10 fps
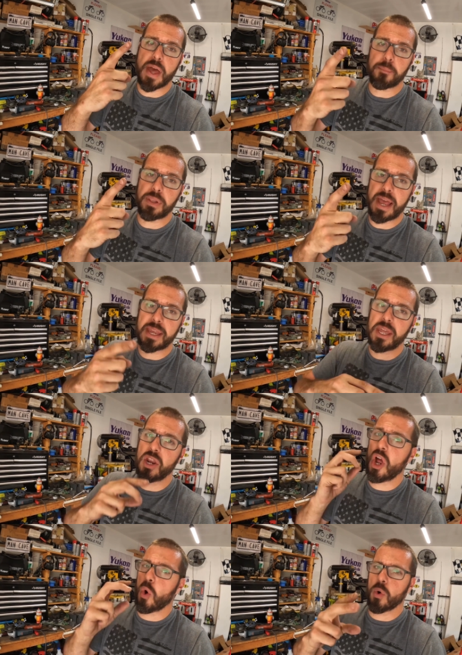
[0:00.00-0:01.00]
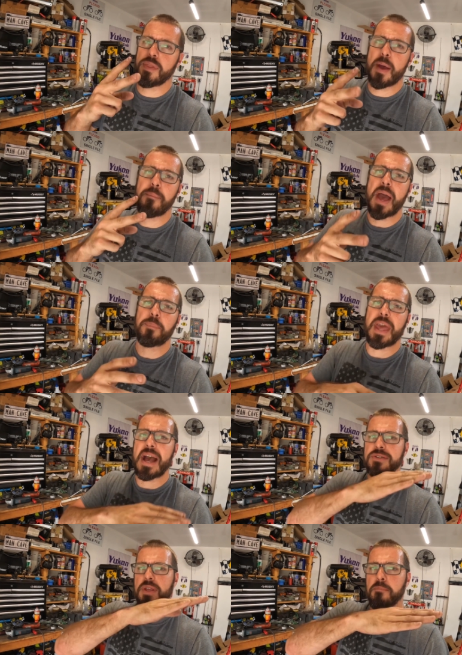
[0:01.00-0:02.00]
that blanket or that map
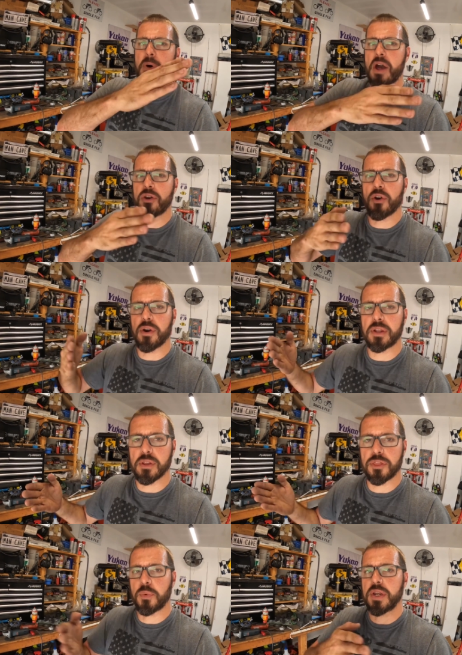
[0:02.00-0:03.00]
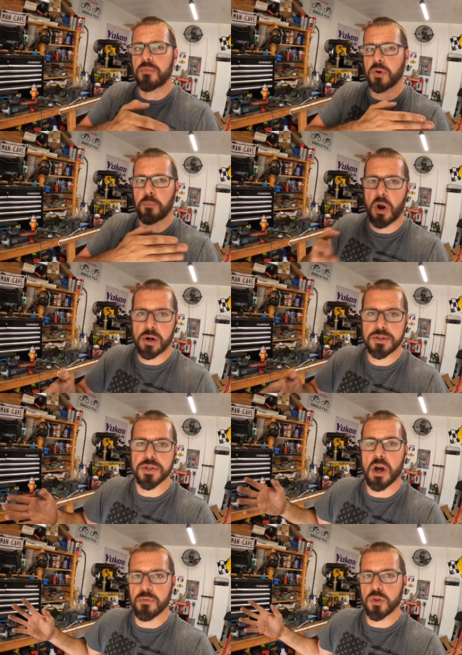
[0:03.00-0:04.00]
gas and monitoring the three different parts
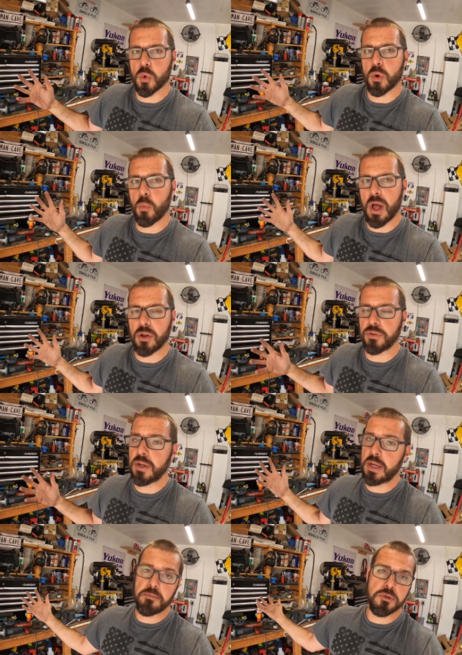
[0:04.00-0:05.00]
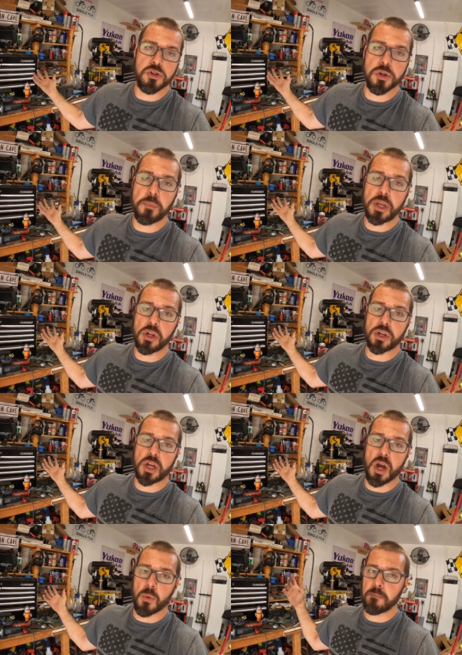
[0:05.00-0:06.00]
of your weld. You should be good to
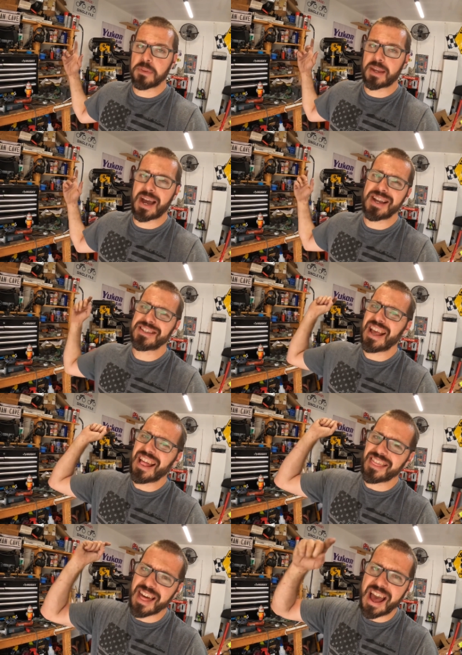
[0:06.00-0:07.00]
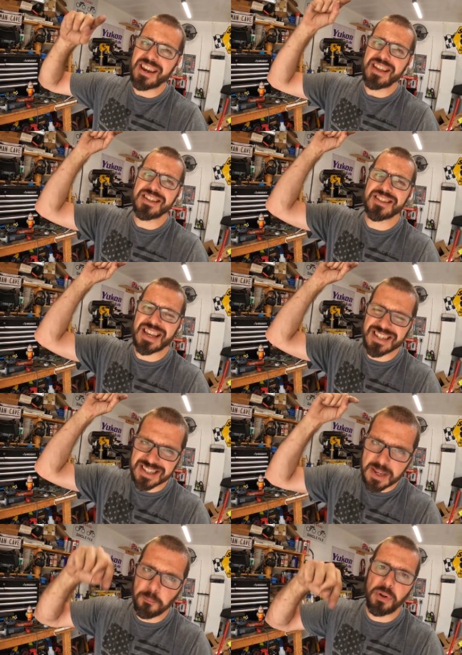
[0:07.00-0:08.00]
go. Guys, that is as
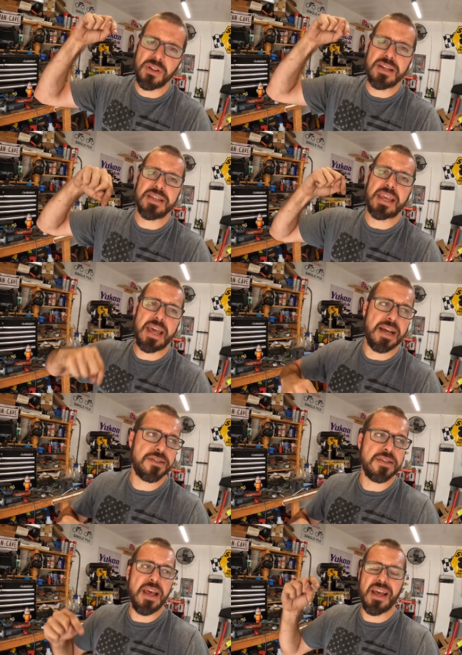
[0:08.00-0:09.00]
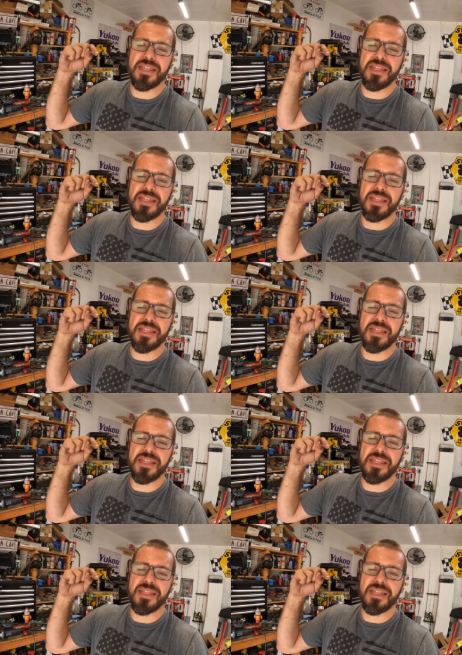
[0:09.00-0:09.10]
simple as it gets.